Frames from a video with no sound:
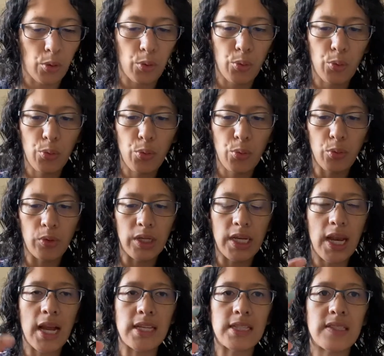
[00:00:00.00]
Ooh,
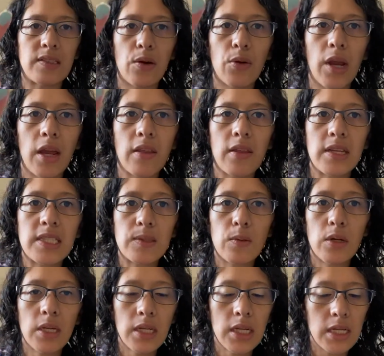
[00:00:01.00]
yes. Okay, this
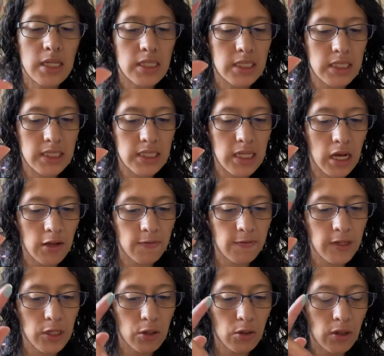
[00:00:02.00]
one does not
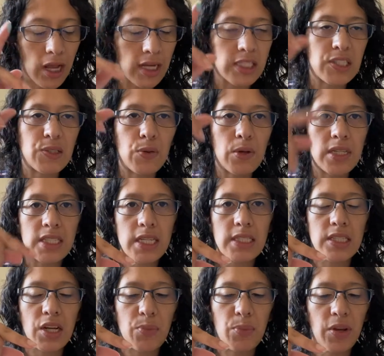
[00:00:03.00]
feel, as soon as I
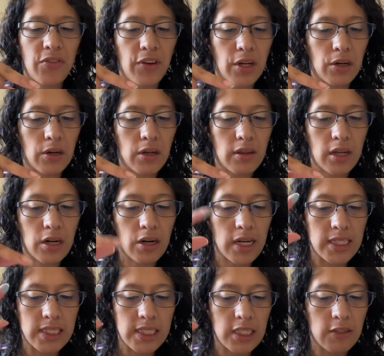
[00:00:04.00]
stuck my finger in there,
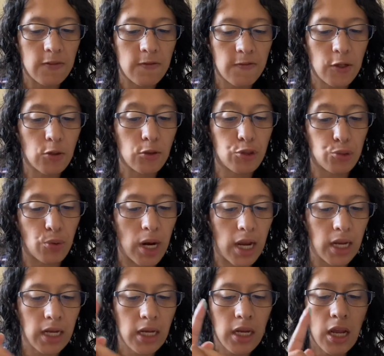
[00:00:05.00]
it didn't feel
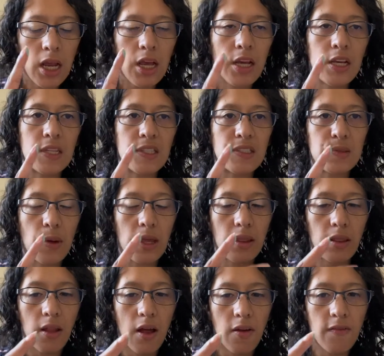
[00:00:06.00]
dry. So I
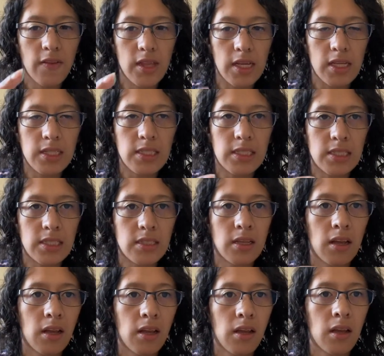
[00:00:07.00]
love this.
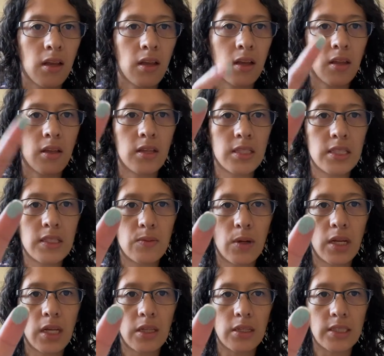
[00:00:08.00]
This is
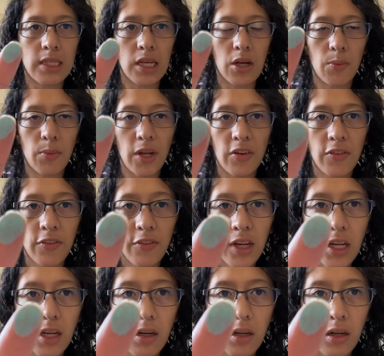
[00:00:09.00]
what it looks like on my
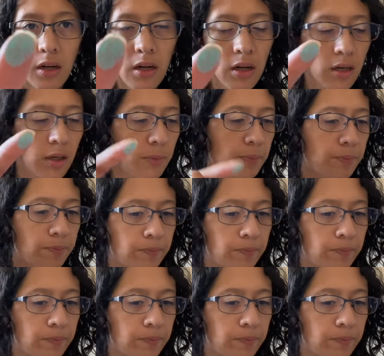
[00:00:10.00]
finger.